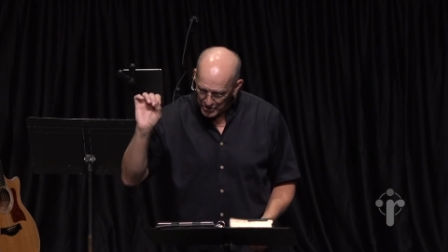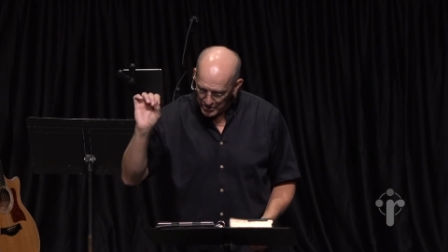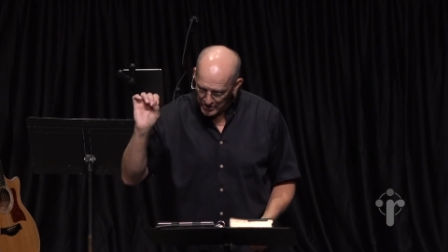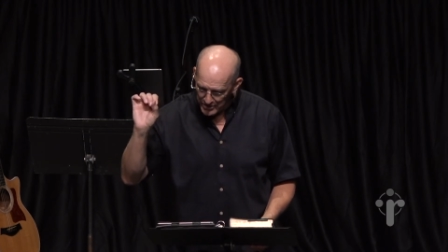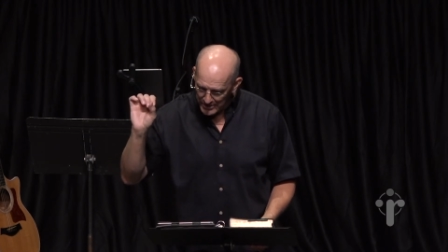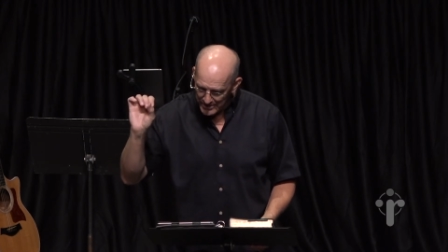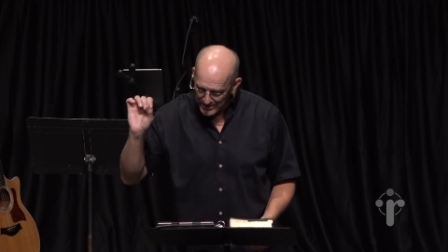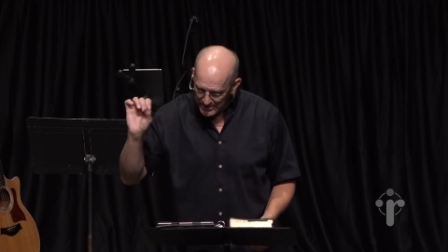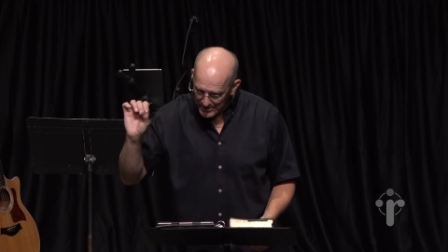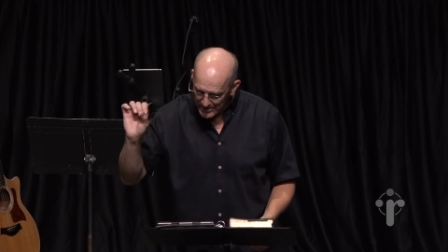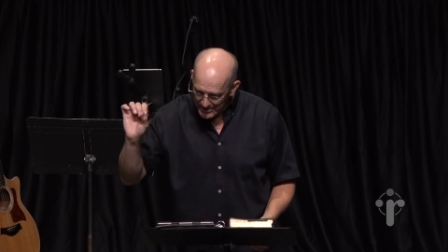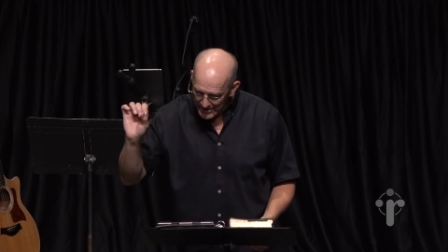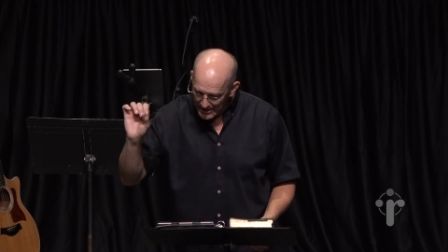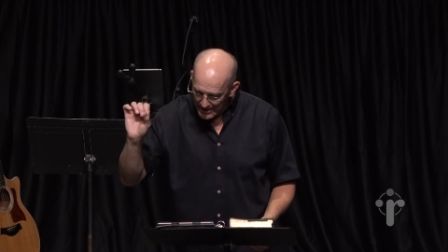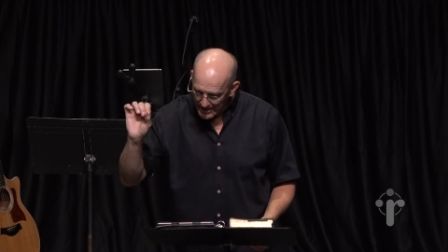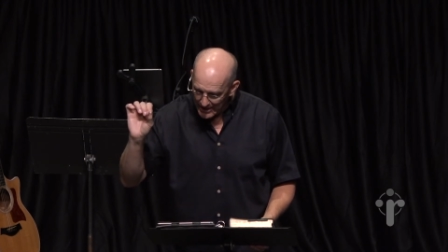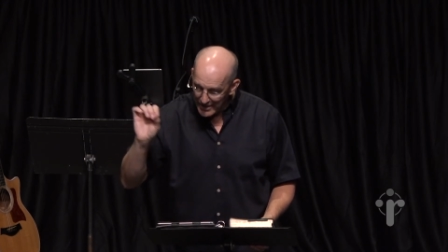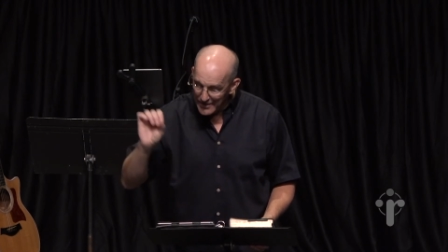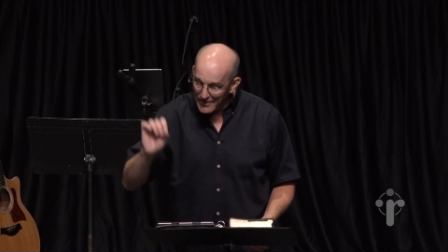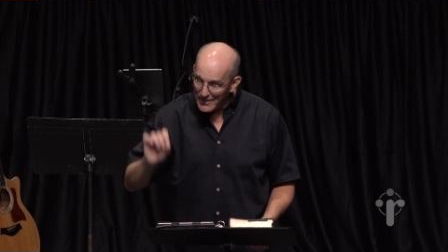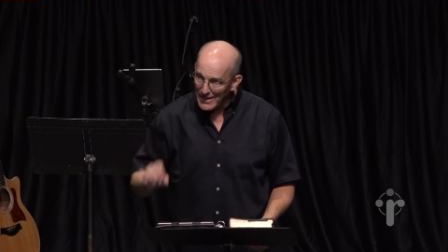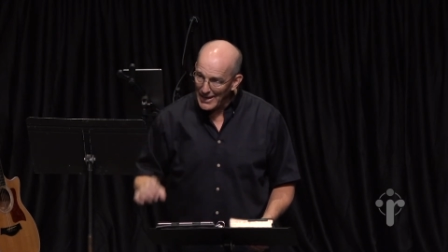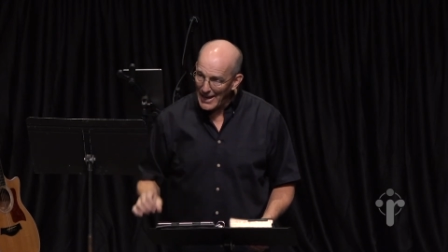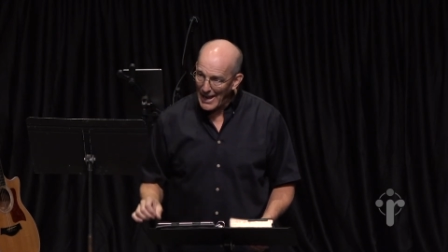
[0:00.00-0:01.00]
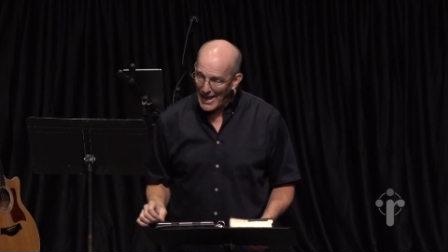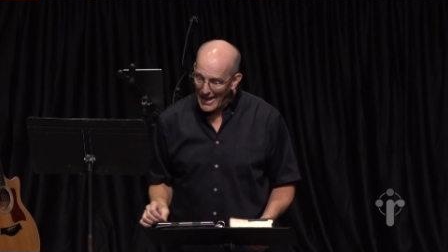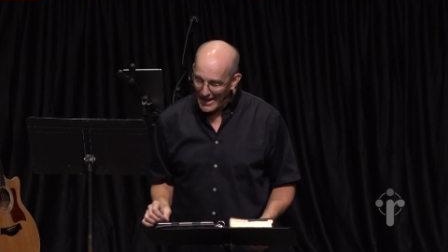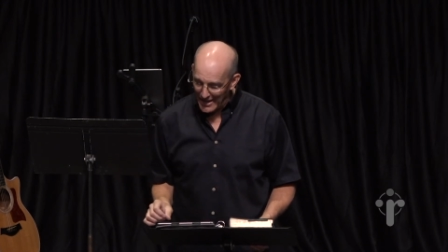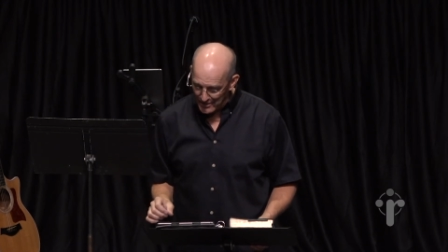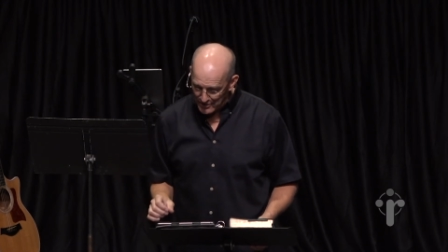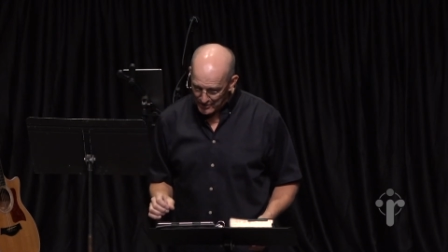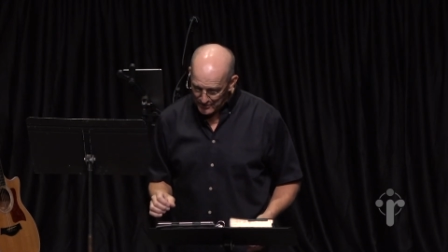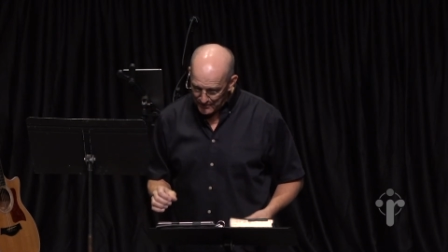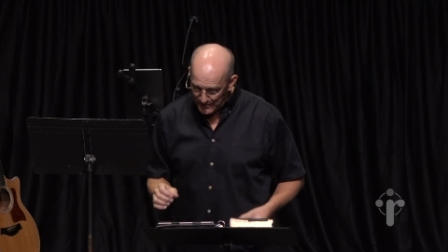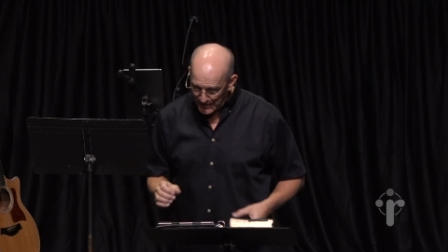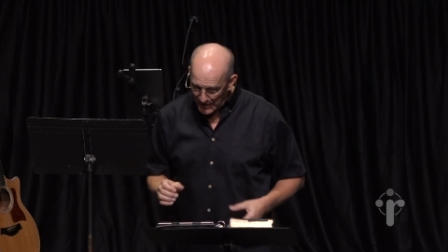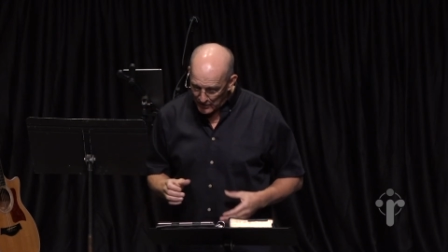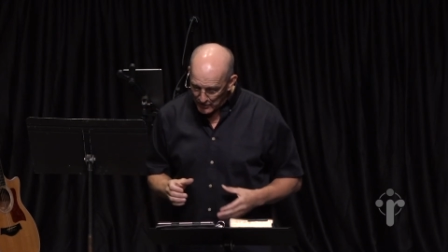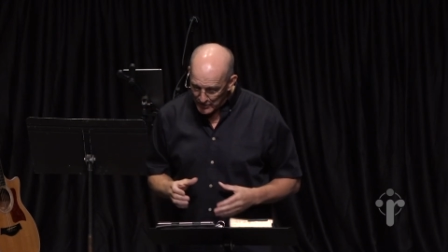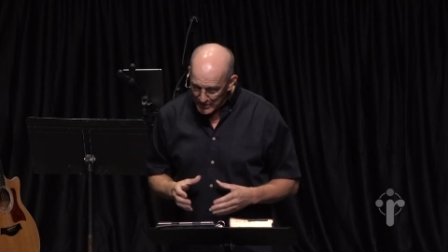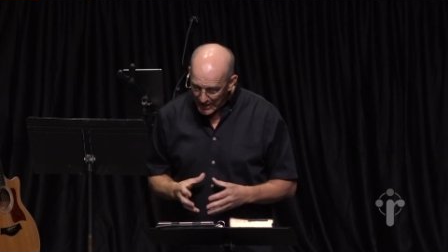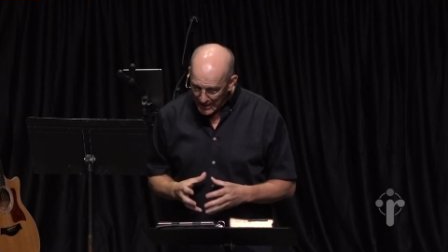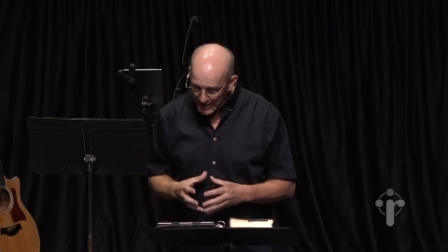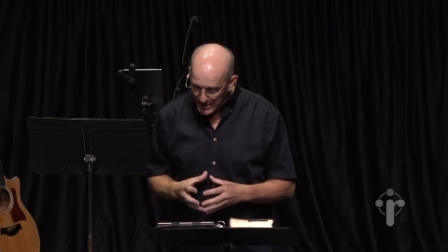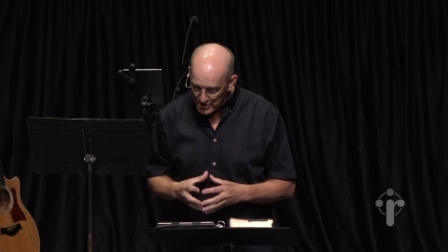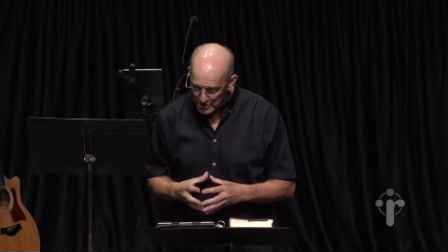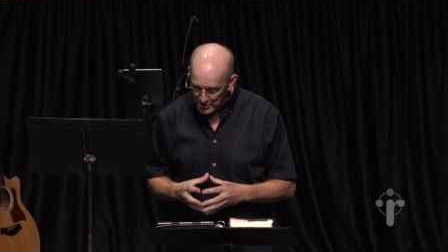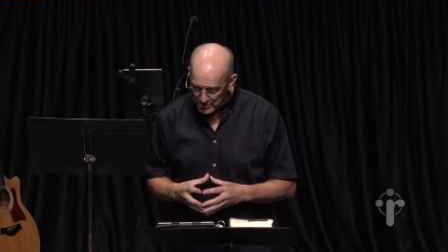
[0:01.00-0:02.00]
to the city that has
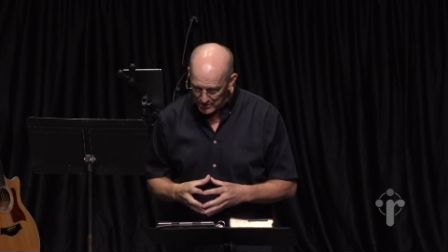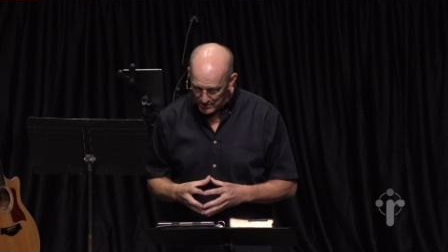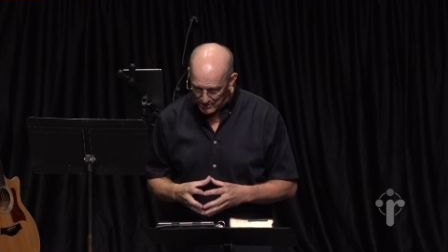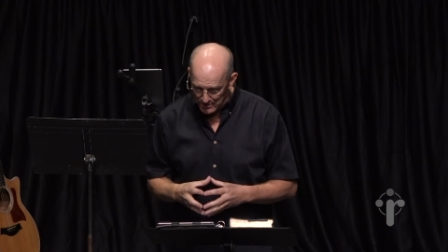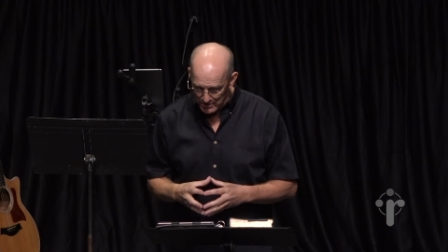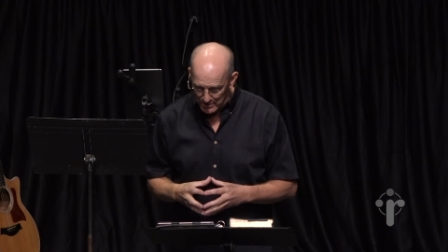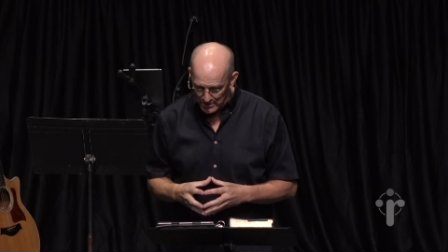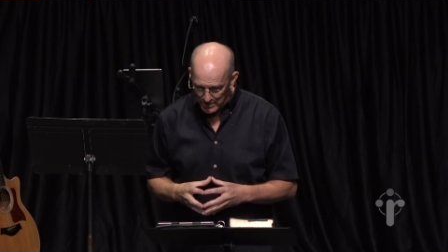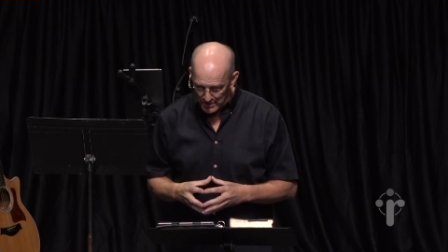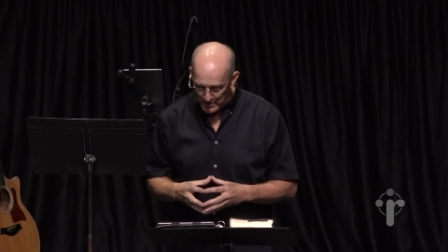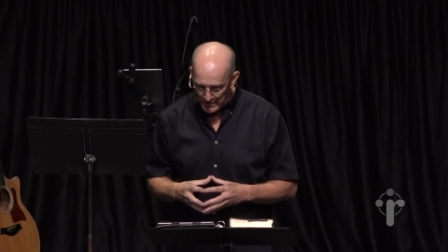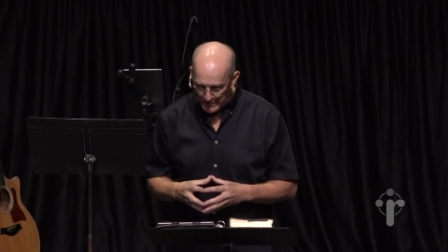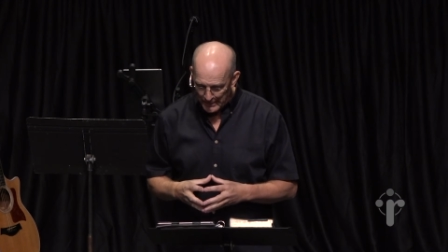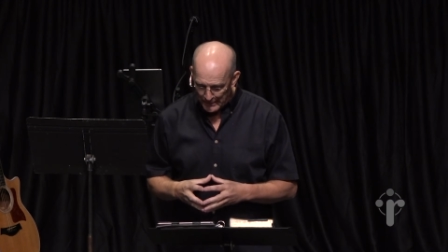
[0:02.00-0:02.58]
foundations,